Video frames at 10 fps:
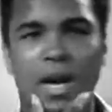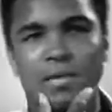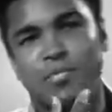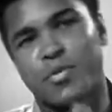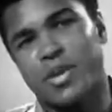a
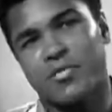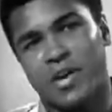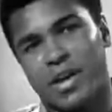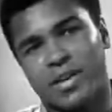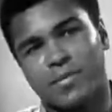pretty fighter.
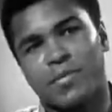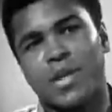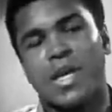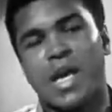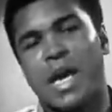
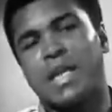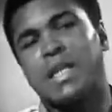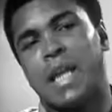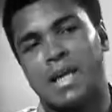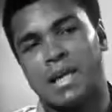And I
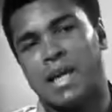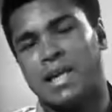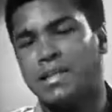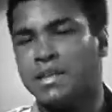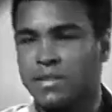can,
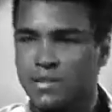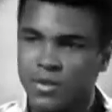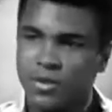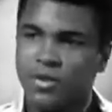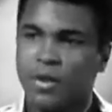
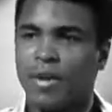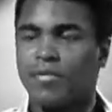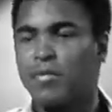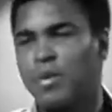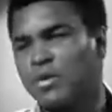I have a
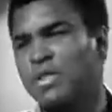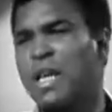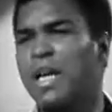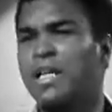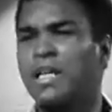
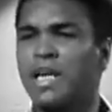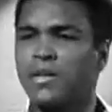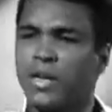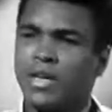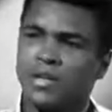personality. I know how
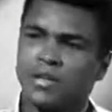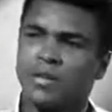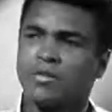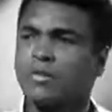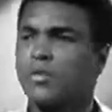to talk
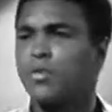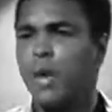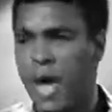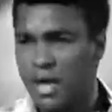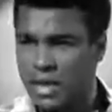to the
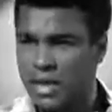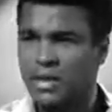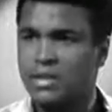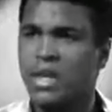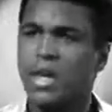wine heads.
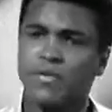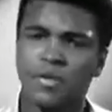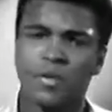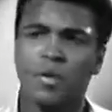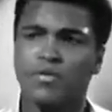I have a
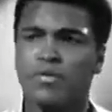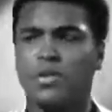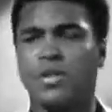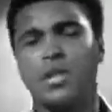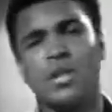talk for
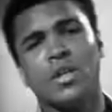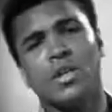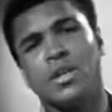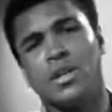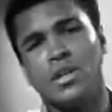
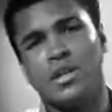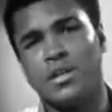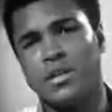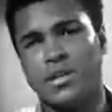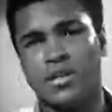
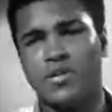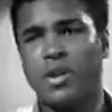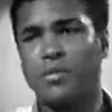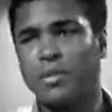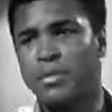your great
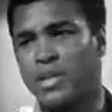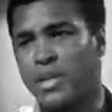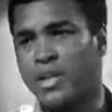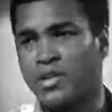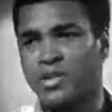Mr.
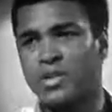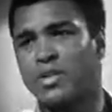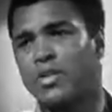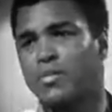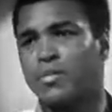Lynch here in the
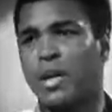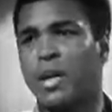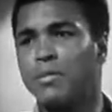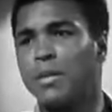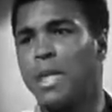
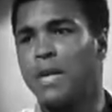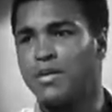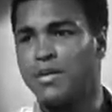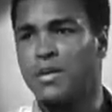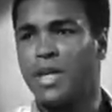Parliament House, and
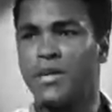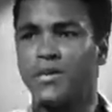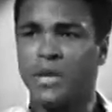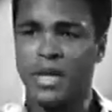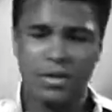I knew how
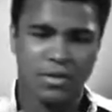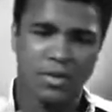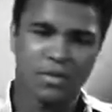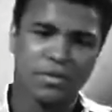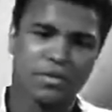to talk
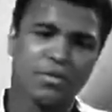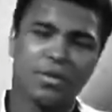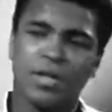to